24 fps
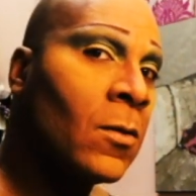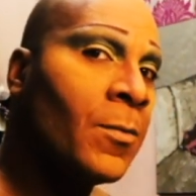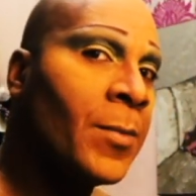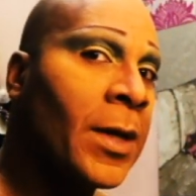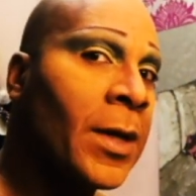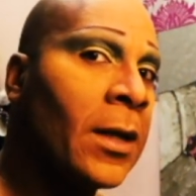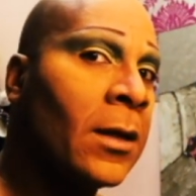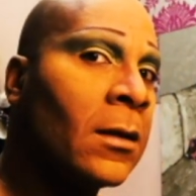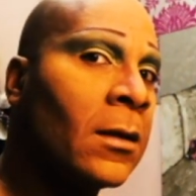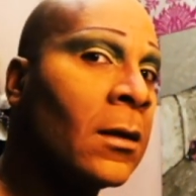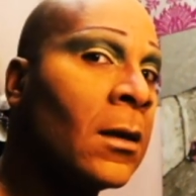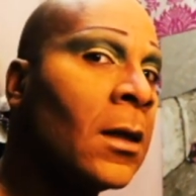
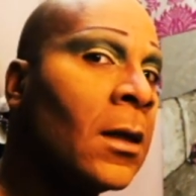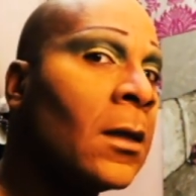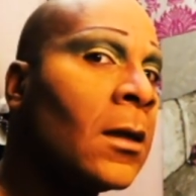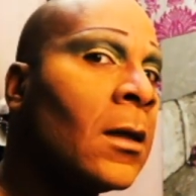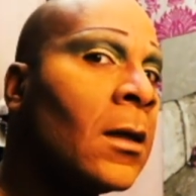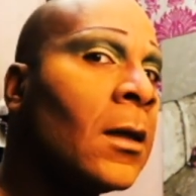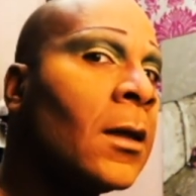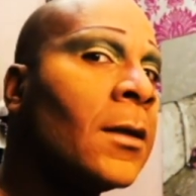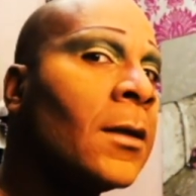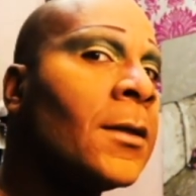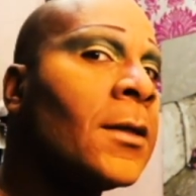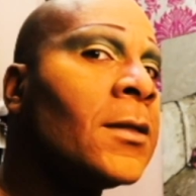But
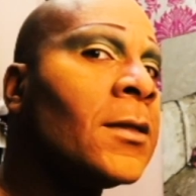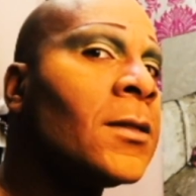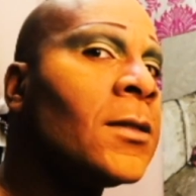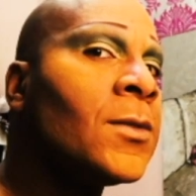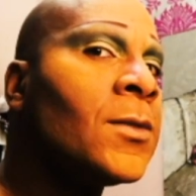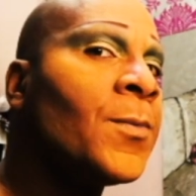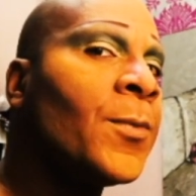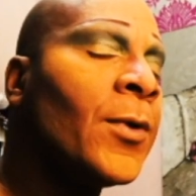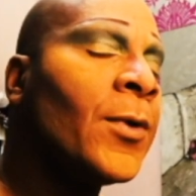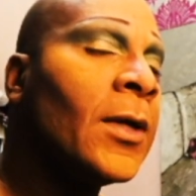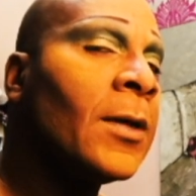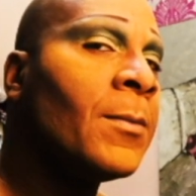this
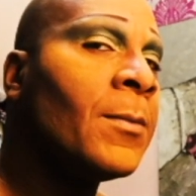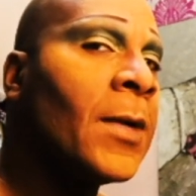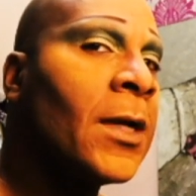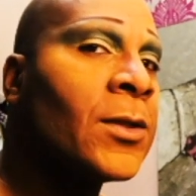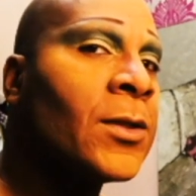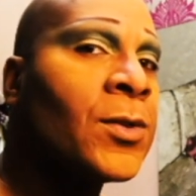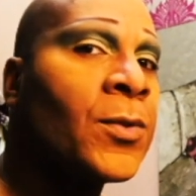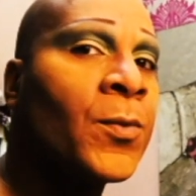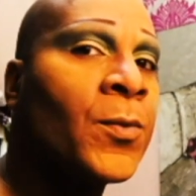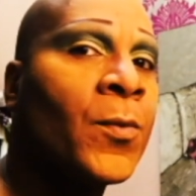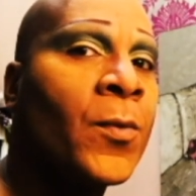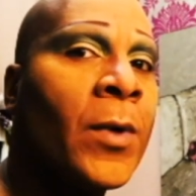is pretty
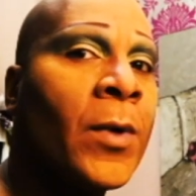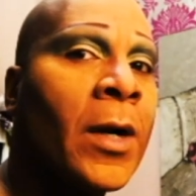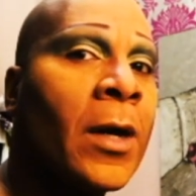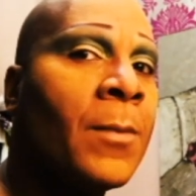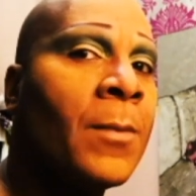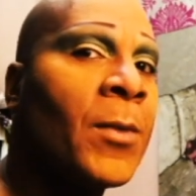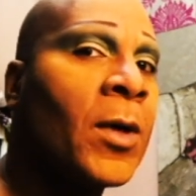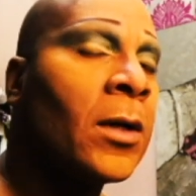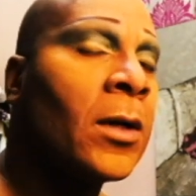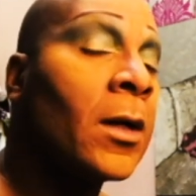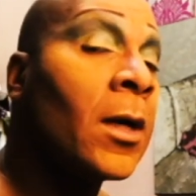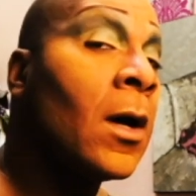much where
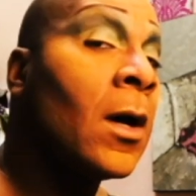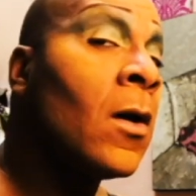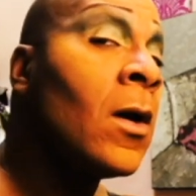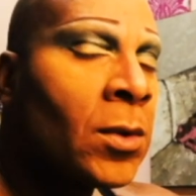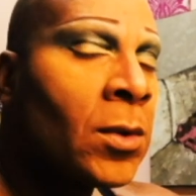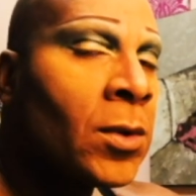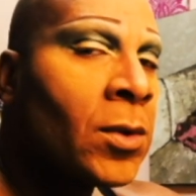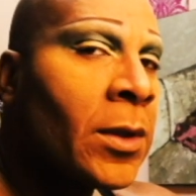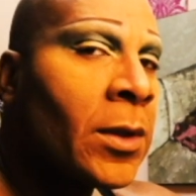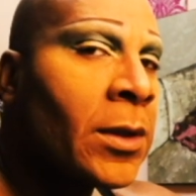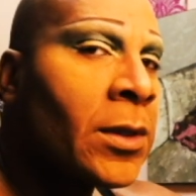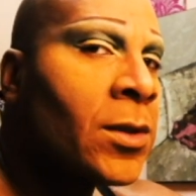I'm gonna go.
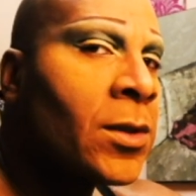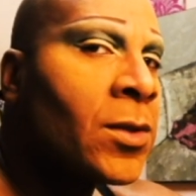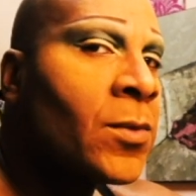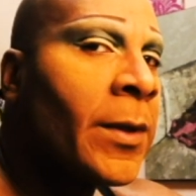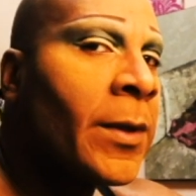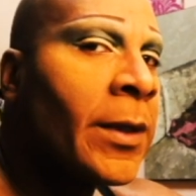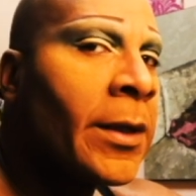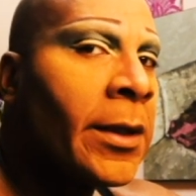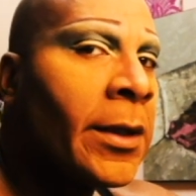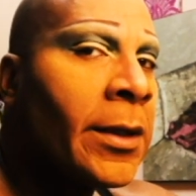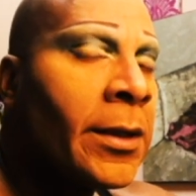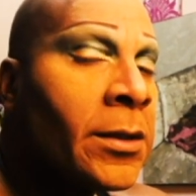So I just
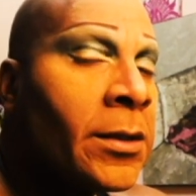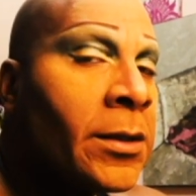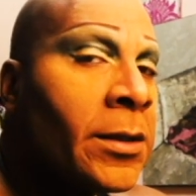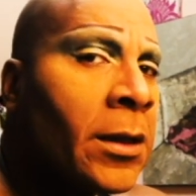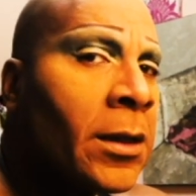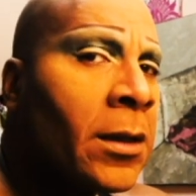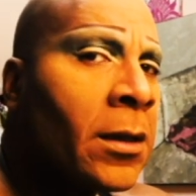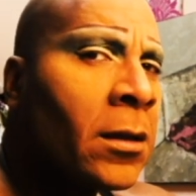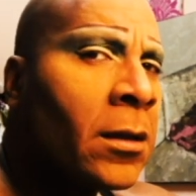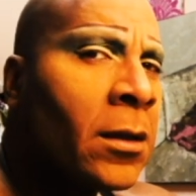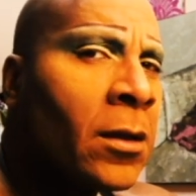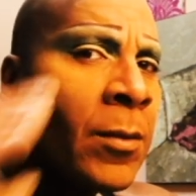went in and
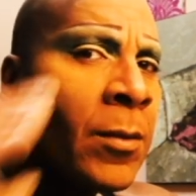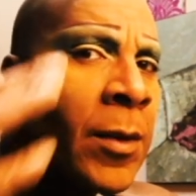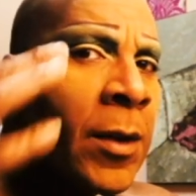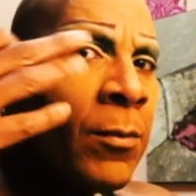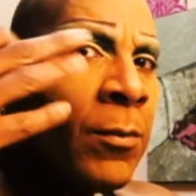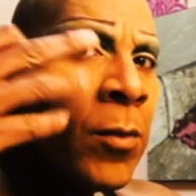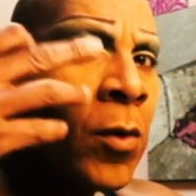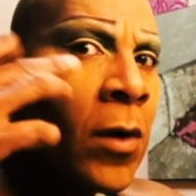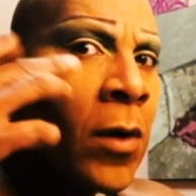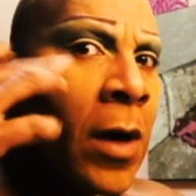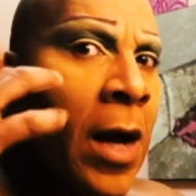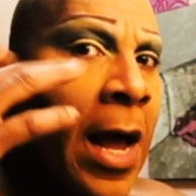did a little bit
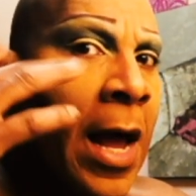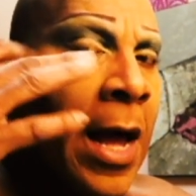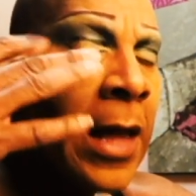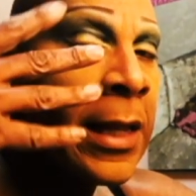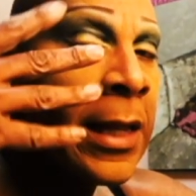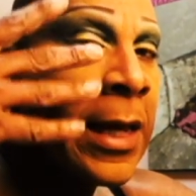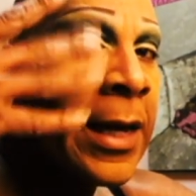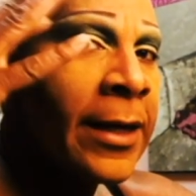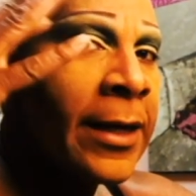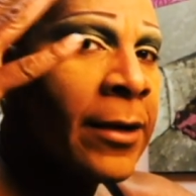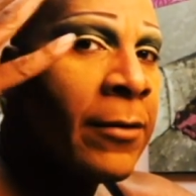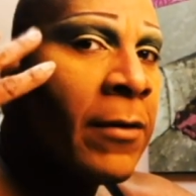more
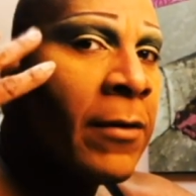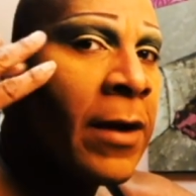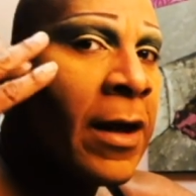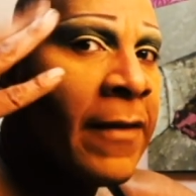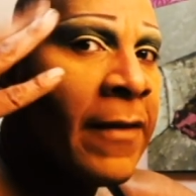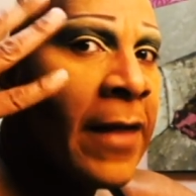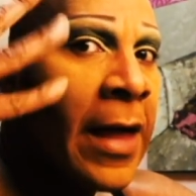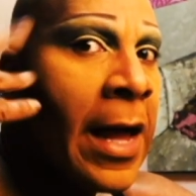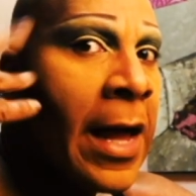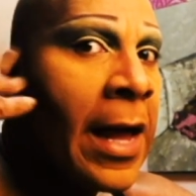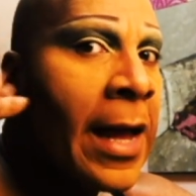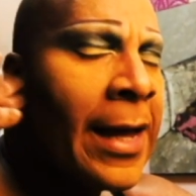highlighting
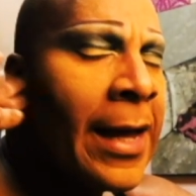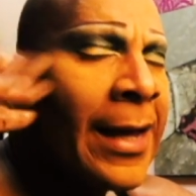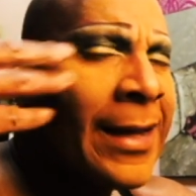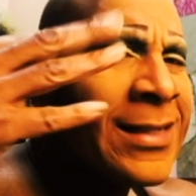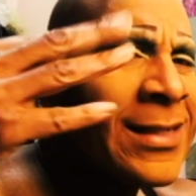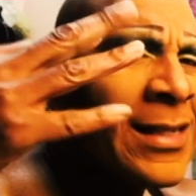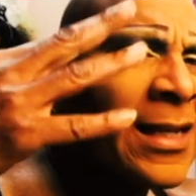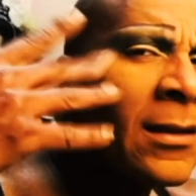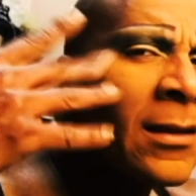around the eyes.